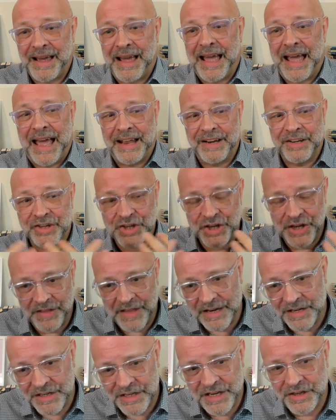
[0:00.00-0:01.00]
and she
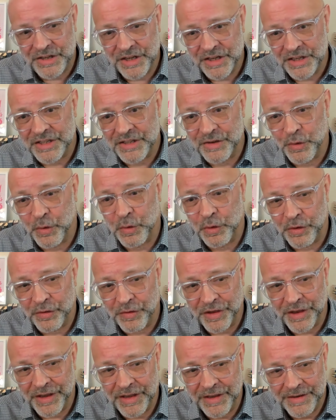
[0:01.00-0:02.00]
then teaches all
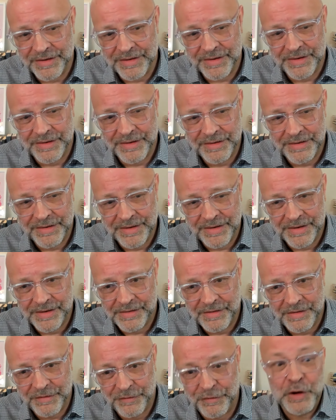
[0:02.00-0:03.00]
of the
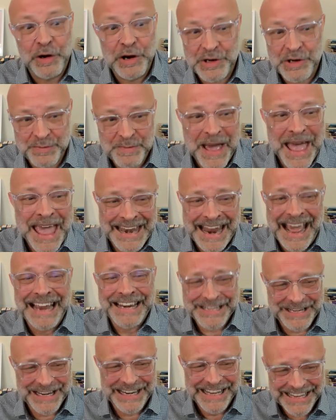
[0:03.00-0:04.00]
foolish men
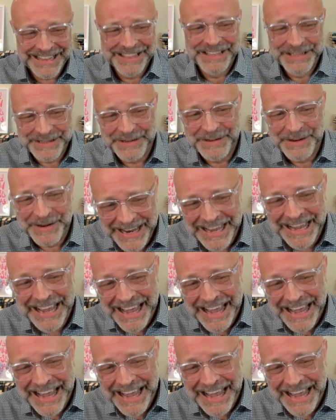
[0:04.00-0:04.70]
actually in the story,